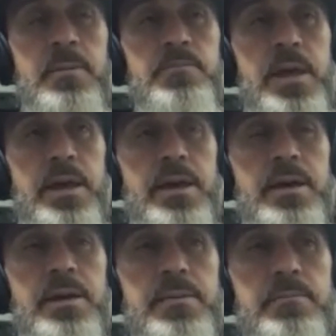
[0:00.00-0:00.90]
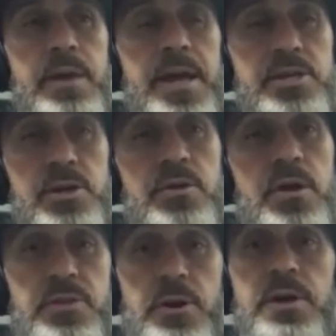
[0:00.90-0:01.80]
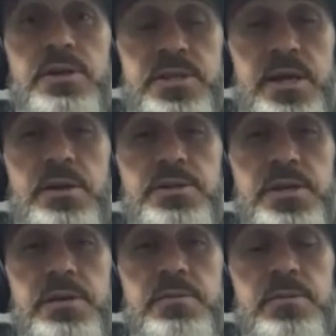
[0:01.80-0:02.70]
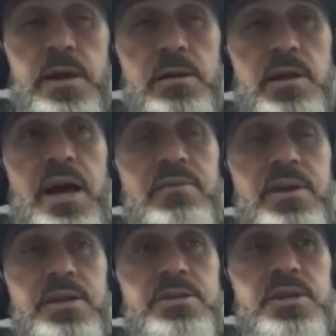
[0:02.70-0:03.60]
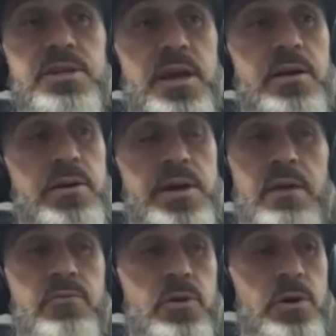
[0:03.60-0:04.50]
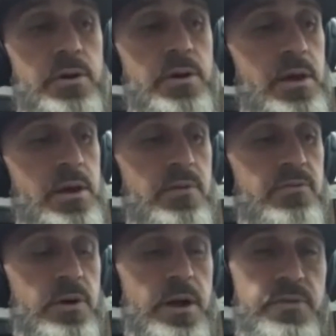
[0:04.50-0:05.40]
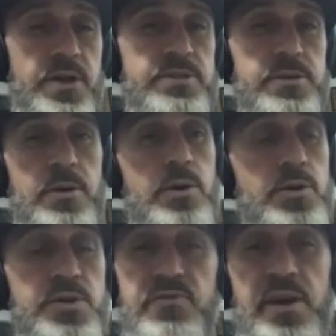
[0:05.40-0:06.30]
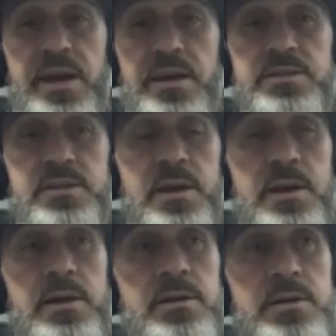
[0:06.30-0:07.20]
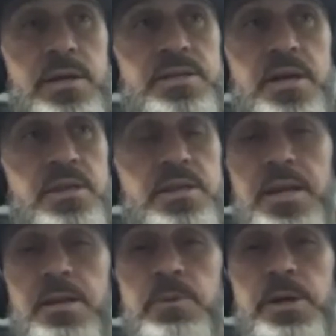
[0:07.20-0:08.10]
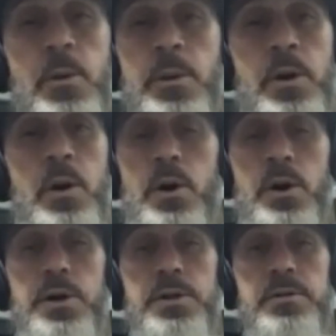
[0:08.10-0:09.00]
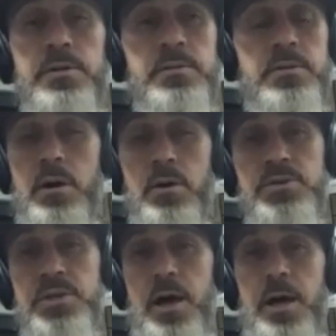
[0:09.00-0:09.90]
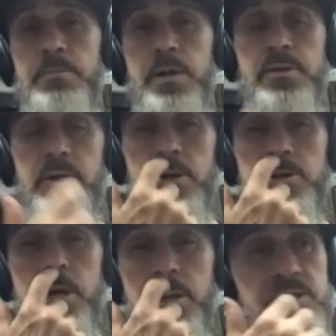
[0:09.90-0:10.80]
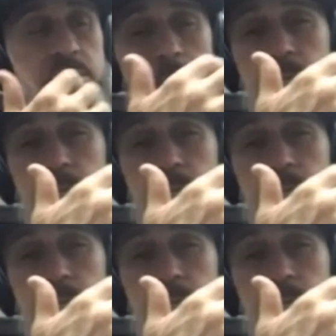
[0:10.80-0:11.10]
and make sure that there is synergy. Like, a lot of it is just like, okay, if we're at this early phase, he doesn't need to be going hard all the time. Like, there's let's keep his